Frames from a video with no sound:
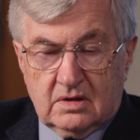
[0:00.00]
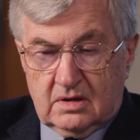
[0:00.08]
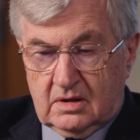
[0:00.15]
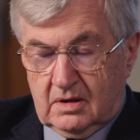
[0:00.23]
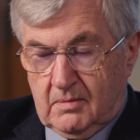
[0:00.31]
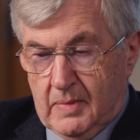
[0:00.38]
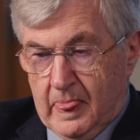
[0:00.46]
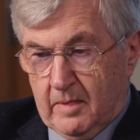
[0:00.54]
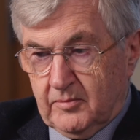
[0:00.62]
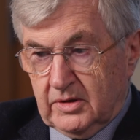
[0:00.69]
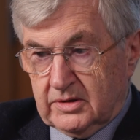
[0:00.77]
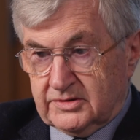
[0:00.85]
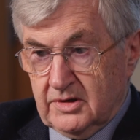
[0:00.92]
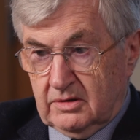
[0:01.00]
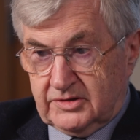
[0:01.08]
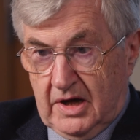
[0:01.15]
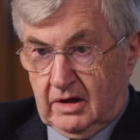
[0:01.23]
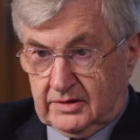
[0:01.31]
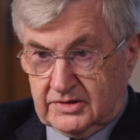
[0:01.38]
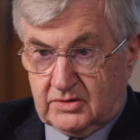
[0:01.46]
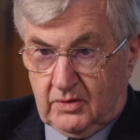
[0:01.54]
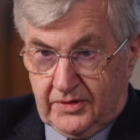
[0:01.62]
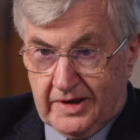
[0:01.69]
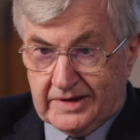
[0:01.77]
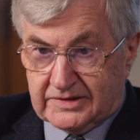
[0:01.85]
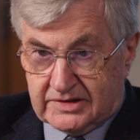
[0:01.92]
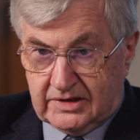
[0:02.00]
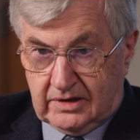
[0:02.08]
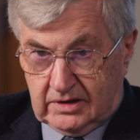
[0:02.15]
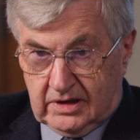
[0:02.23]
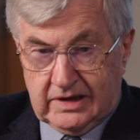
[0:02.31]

But no doubt it's authentic